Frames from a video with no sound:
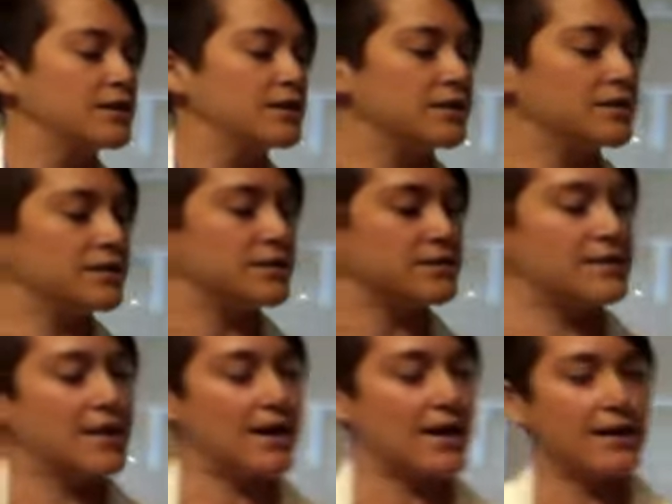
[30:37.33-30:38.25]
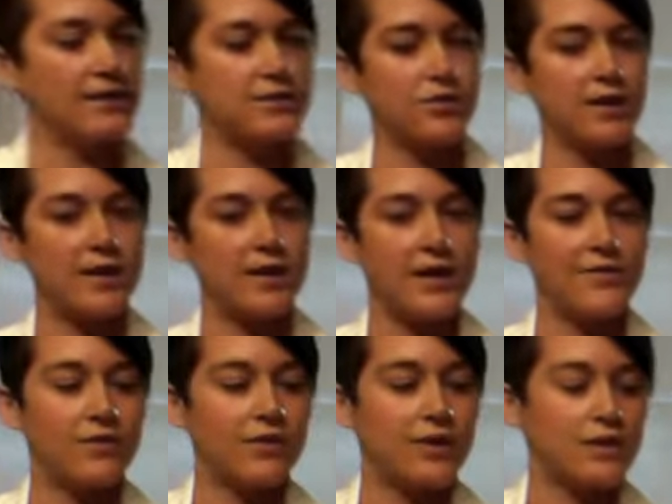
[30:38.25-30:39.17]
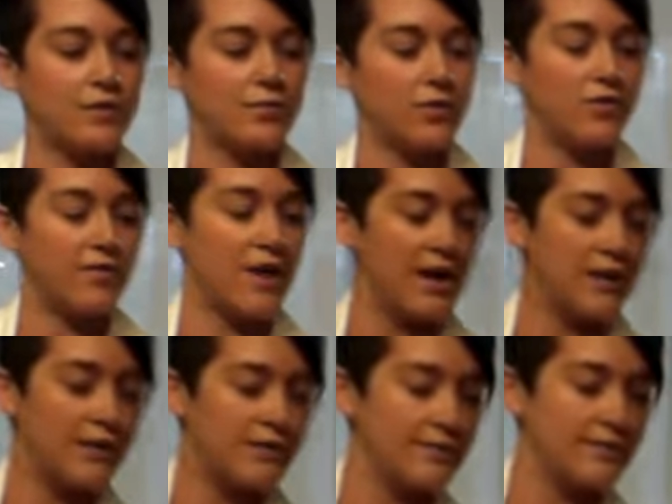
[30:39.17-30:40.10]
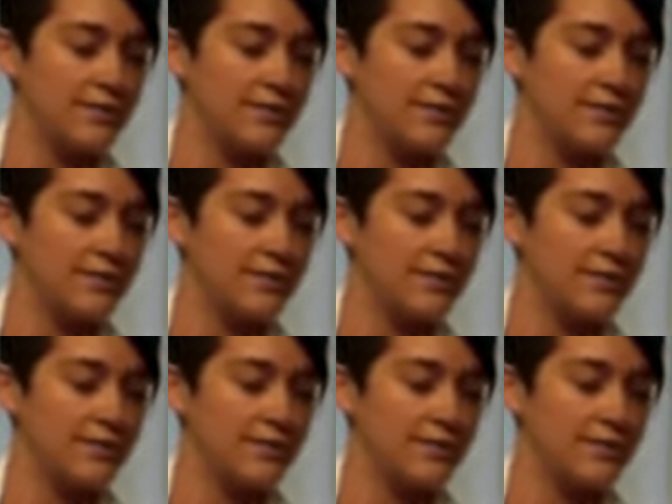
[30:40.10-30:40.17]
to the side so I can have a look at the profile.